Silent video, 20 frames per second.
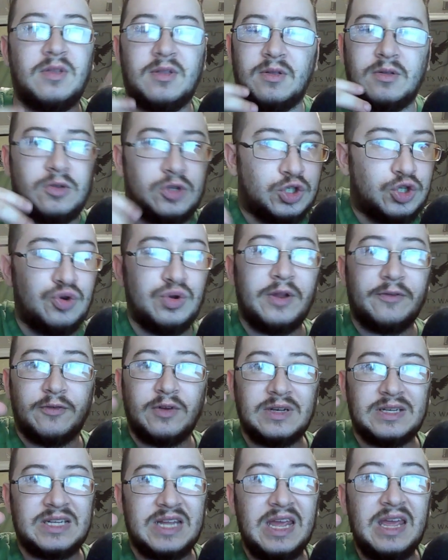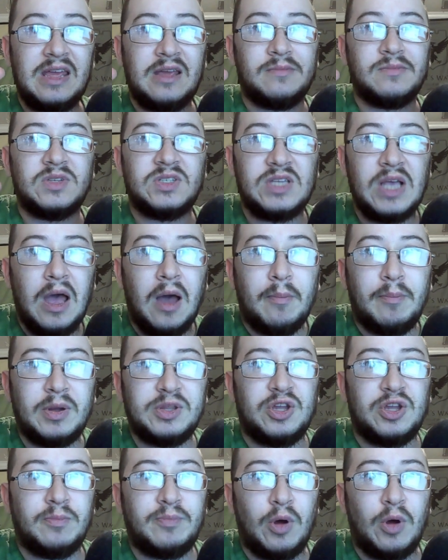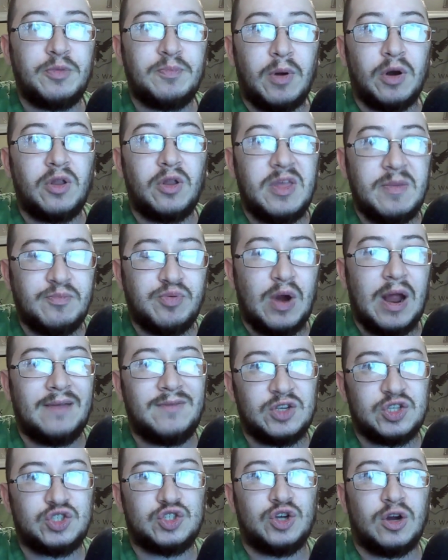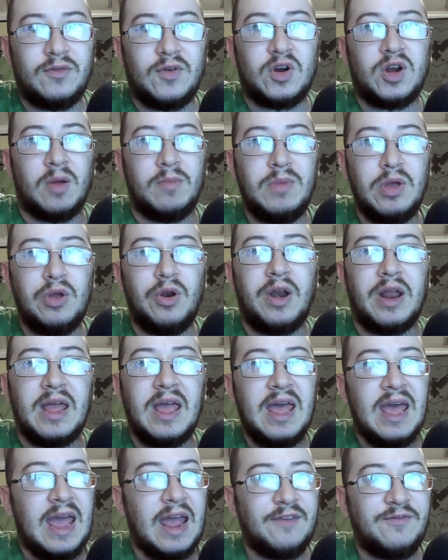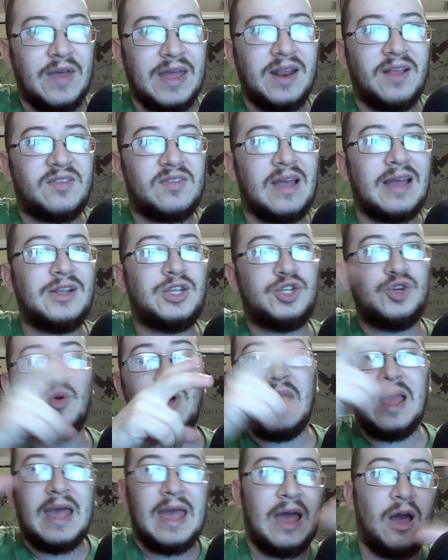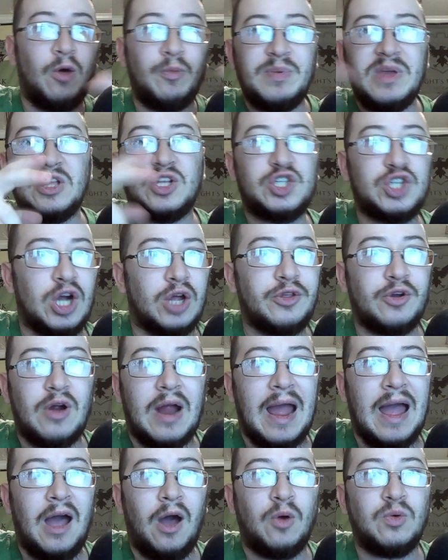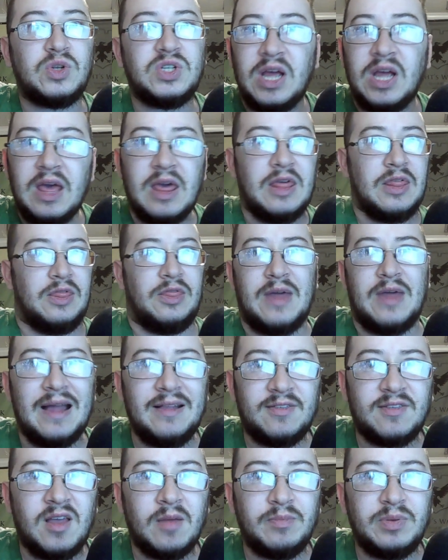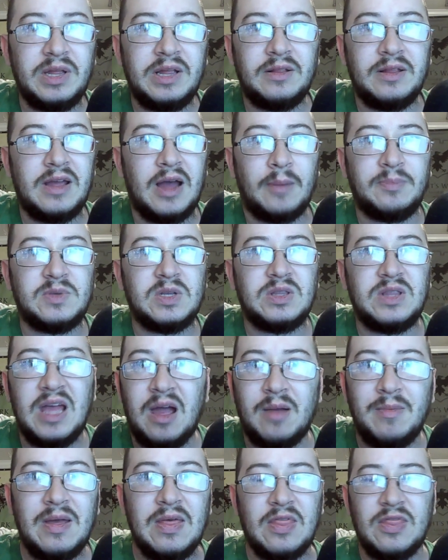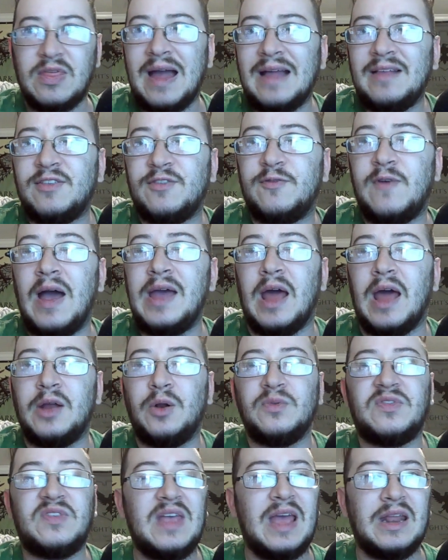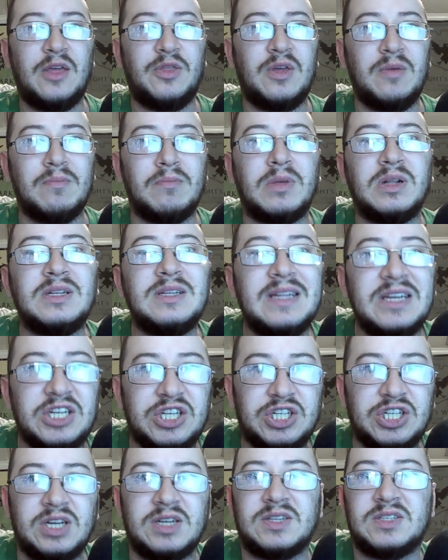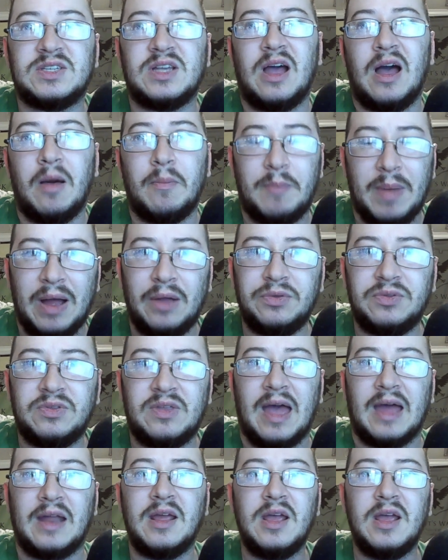two different teams, but they're both part of the private server community. If they decide to help each other out, that's completely up to them. That's fine. I don't see anything malicious about that.